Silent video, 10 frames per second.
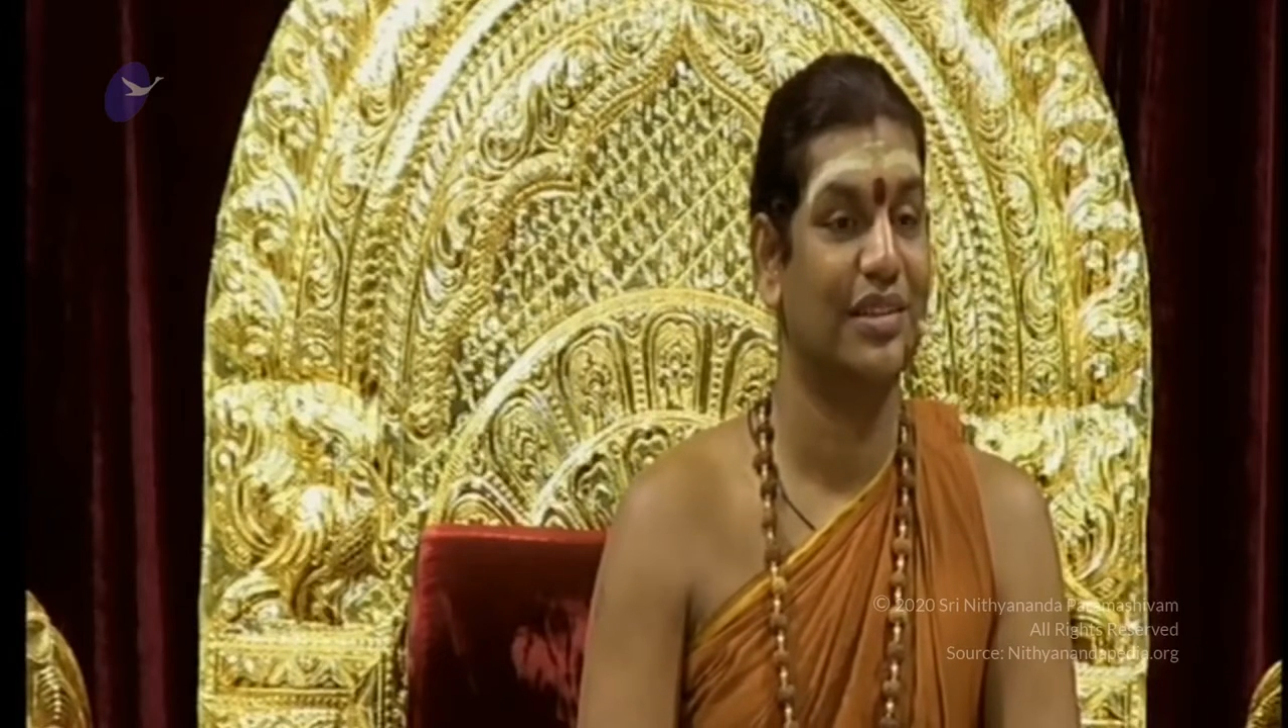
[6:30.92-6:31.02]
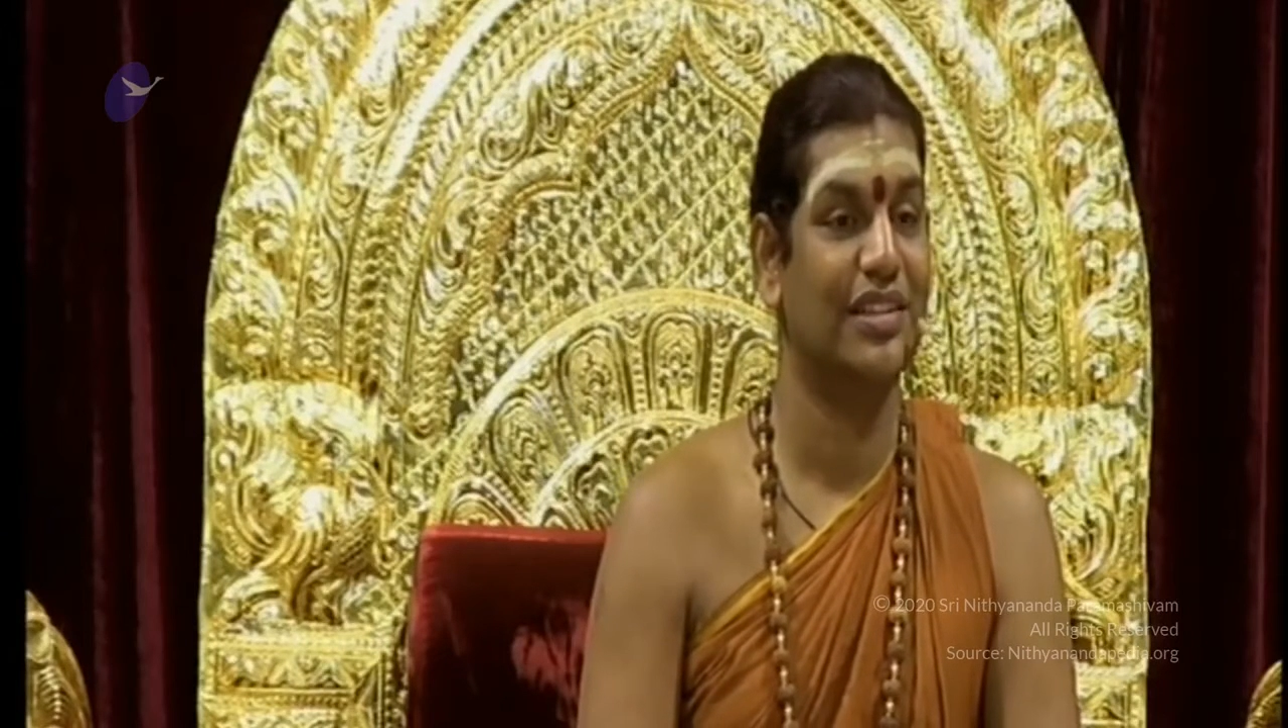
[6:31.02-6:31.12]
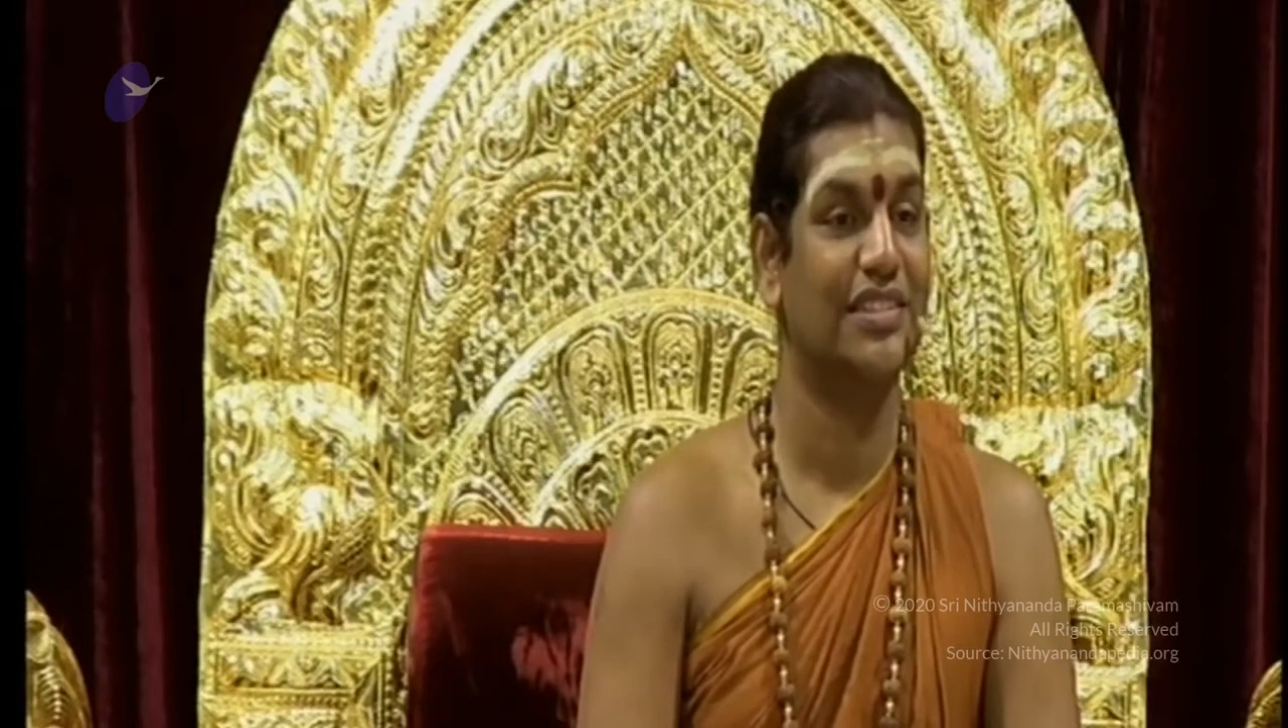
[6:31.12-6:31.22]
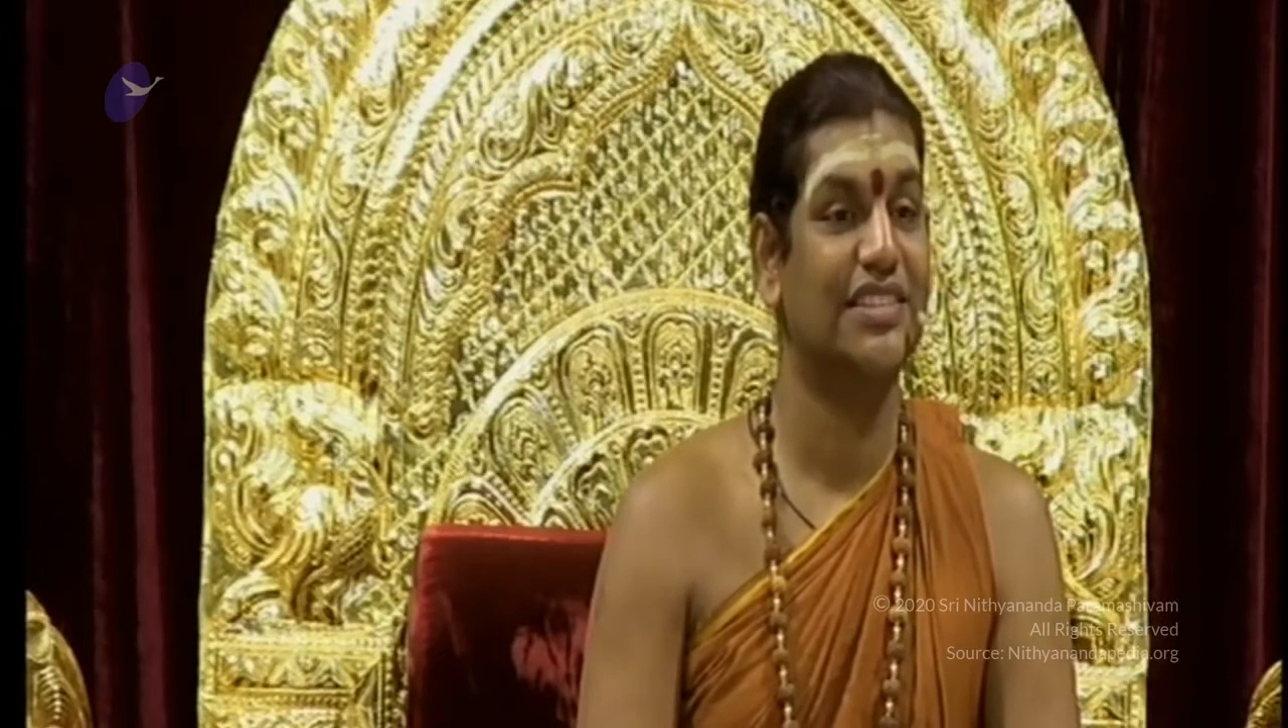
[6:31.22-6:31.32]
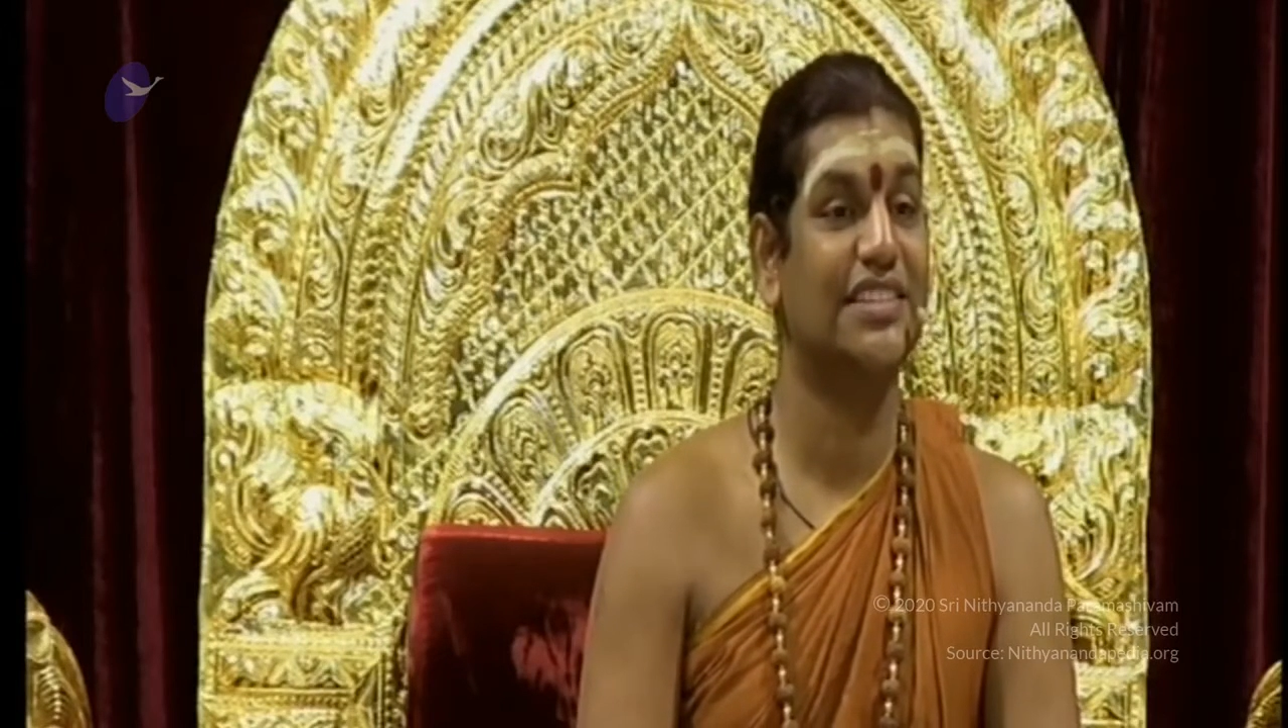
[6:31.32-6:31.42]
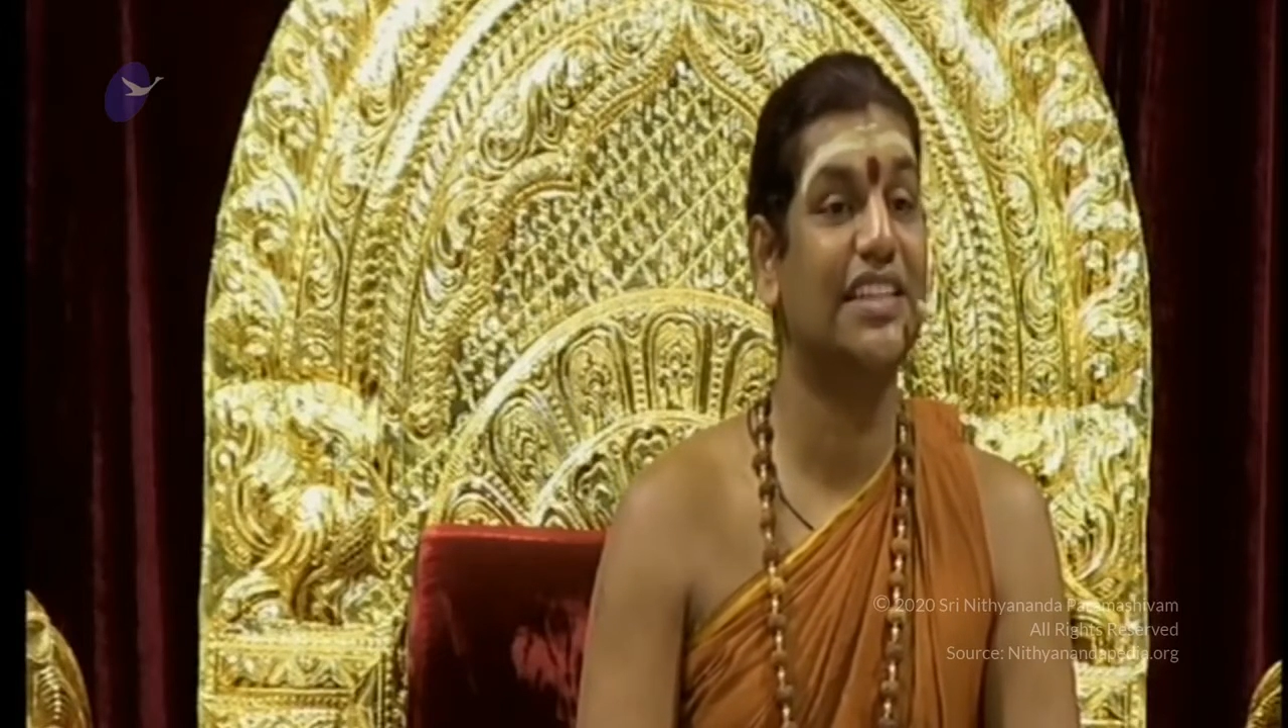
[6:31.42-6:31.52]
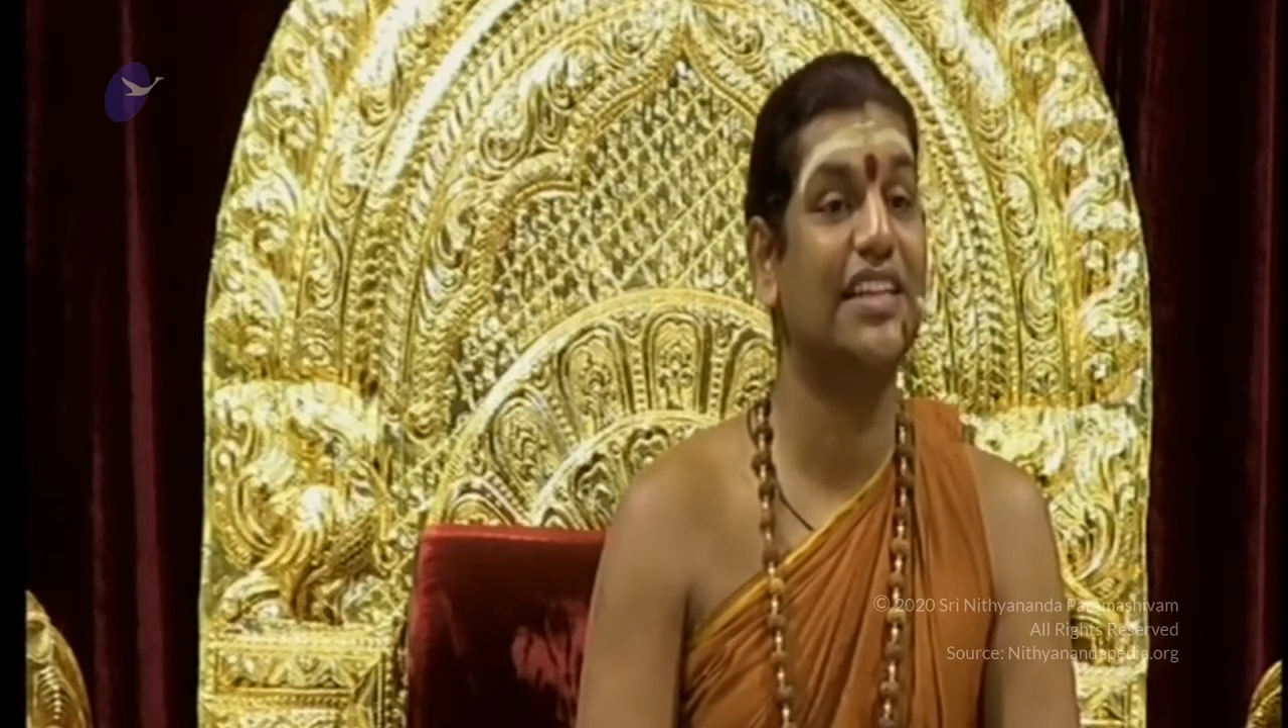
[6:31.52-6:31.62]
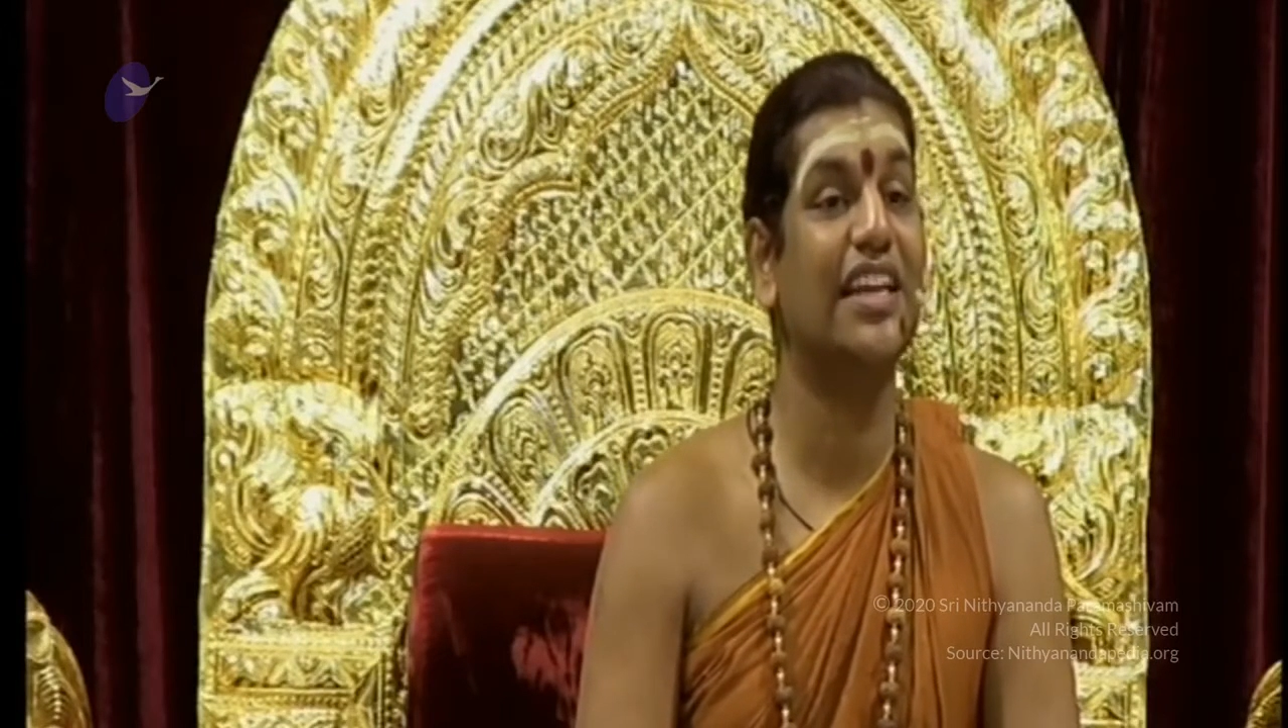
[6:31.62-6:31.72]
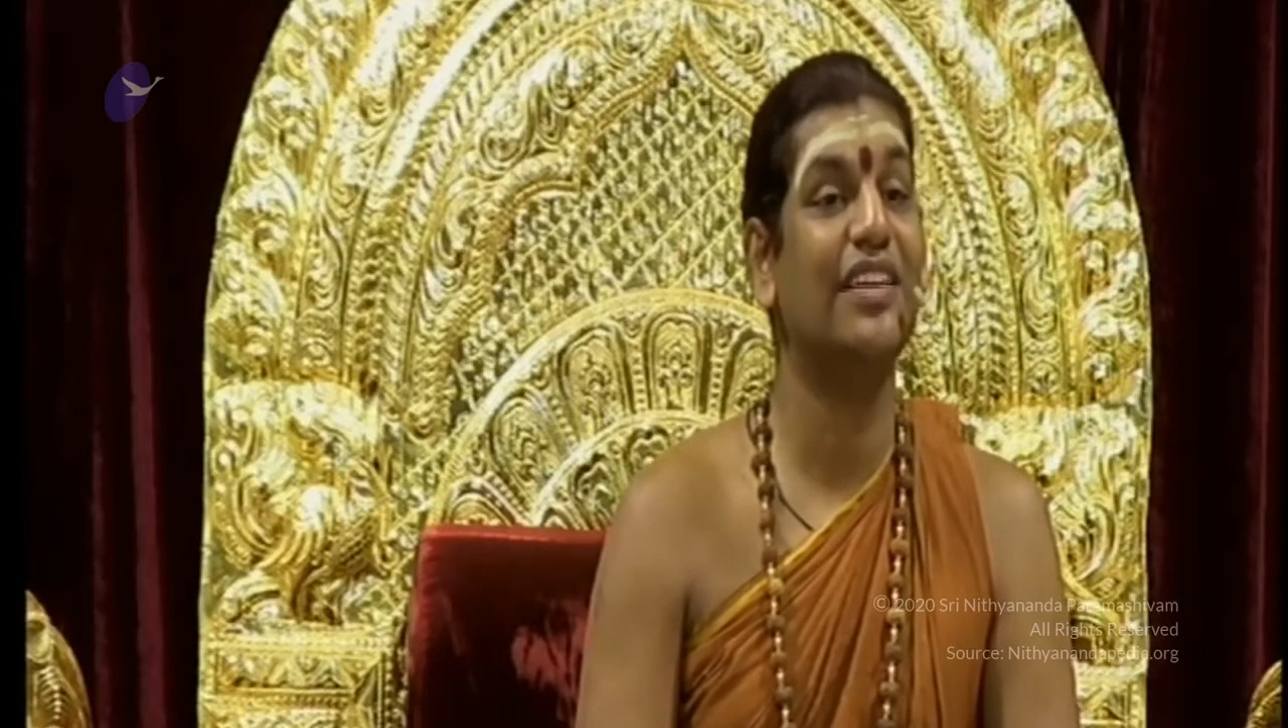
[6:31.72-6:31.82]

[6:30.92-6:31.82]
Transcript: sitting